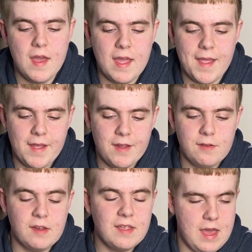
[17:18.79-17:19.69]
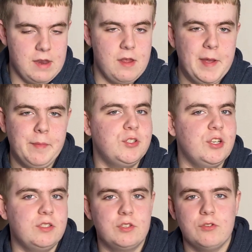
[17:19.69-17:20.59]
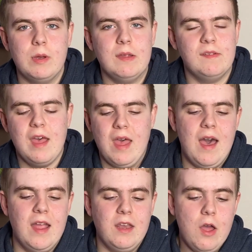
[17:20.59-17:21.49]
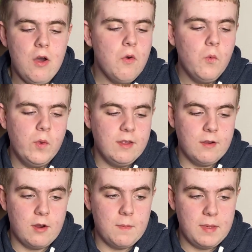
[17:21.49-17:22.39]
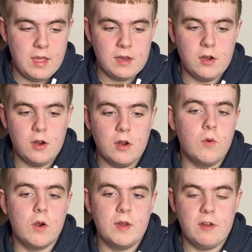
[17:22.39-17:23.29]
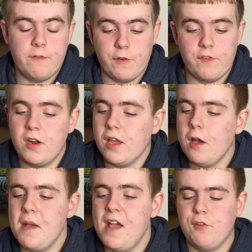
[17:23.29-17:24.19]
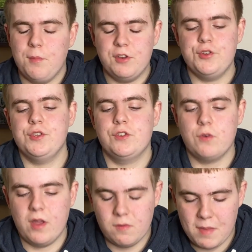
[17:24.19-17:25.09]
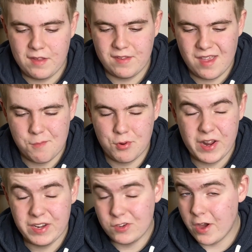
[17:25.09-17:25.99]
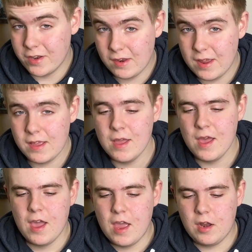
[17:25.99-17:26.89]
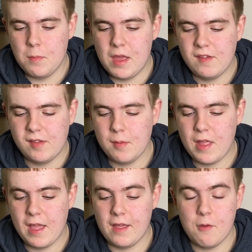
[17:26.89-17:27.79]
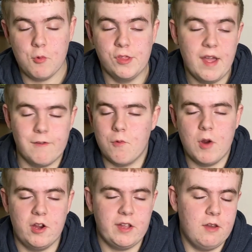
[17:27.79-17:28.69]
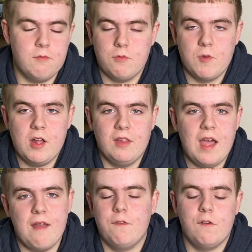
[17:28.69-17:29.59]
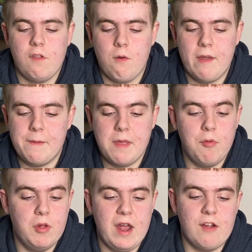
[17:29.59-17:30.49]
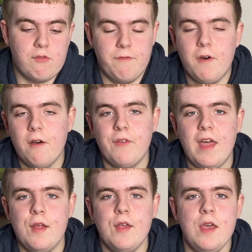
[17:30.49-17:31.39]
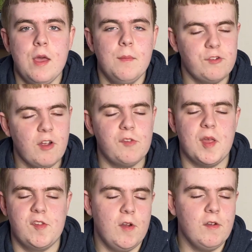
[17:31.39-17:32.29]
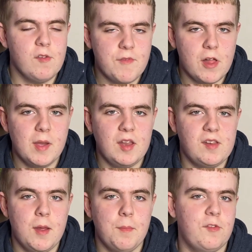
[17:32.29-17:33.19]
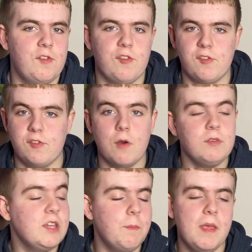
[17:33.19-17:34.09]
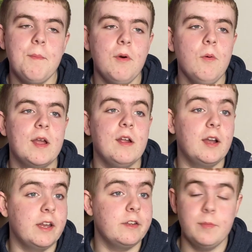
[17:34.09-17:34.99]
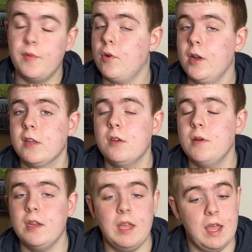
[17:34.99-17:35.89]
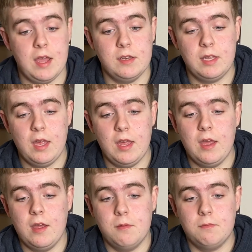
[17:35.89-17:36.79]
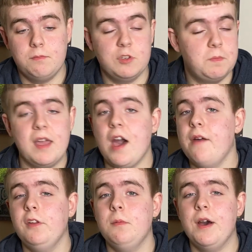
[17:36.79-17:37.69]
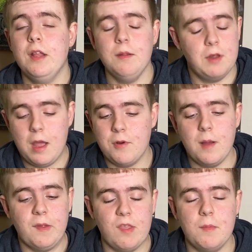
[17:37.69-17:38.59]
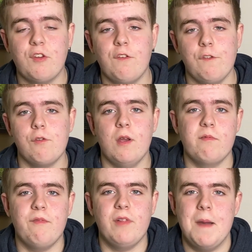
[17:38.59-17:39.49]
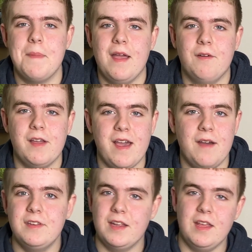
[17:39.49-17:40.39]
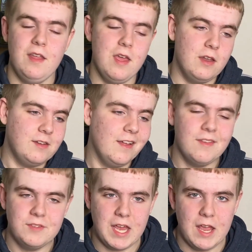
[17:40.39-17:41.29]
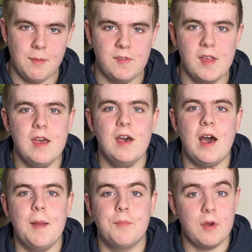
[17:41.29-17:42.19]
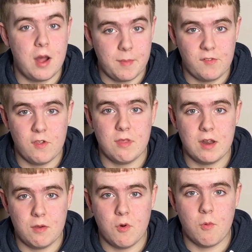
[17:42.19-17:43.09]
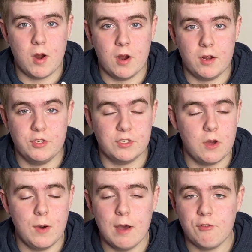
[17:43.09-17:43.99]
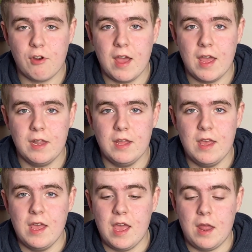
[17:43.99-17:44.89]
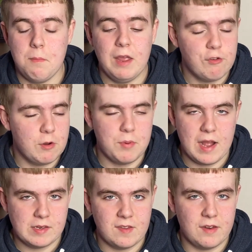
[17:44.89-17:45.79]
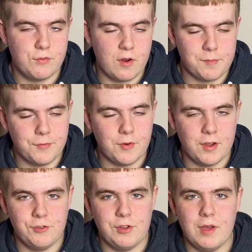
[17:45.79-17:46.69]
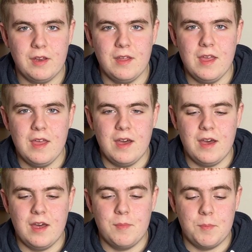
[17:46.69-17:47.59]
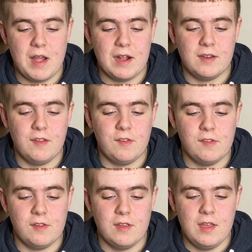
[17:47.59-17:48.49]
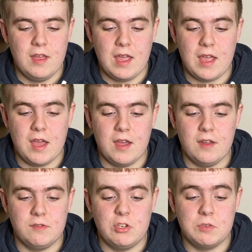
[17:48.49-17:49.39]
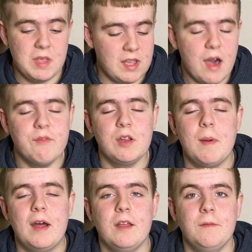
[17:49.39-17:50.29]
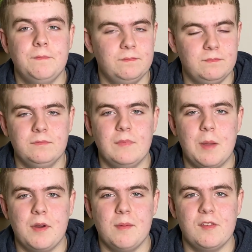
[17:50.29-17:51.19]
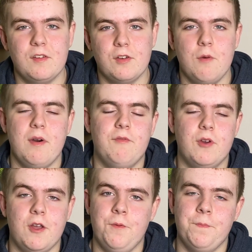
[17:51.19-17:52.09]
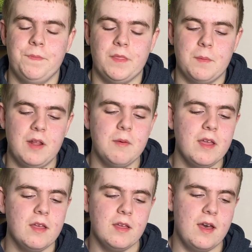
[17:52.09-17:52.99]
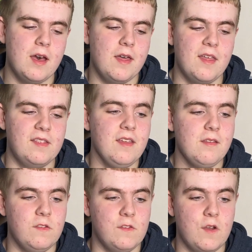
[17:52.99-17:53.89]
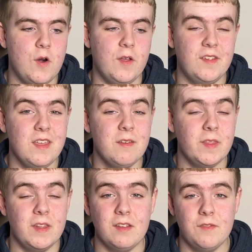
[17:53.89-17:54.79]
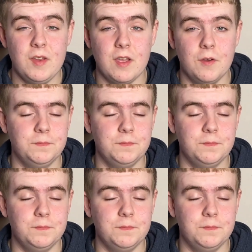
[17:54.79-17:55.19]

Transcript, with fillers: And again, about Magician's Choice, I know when you're a beginner or when you're first starting out Magic, Magician's Choice may seem pretty daunting and it may seem like it will never work in real life. There's no way that people will actually fall for that. But trust me, as long as you follow my tips, just don't tell people what you're gonna do before you do it and just be confident about it. I promise that Magician's Choice will fly by, okay? I've done it tons of times. I promise you that it will work. Just go out and try it and make sure to practice it, of course, before you do it. Uh, but practice and just being confident about it. I promise it'll go well for you. But anyway, uh, that's it. So I'll see you in the next video.